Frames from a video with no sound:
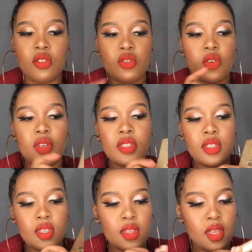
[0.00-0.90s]
So it's
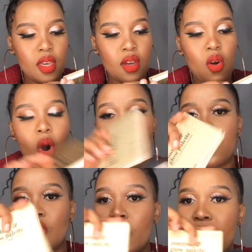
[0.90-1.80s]
the
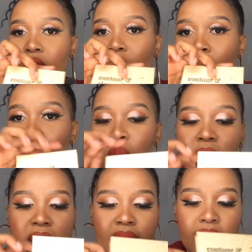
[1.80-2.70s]
contour and glow
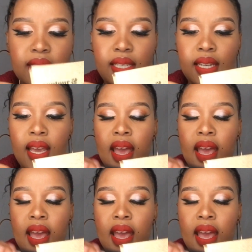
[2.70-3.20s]
palette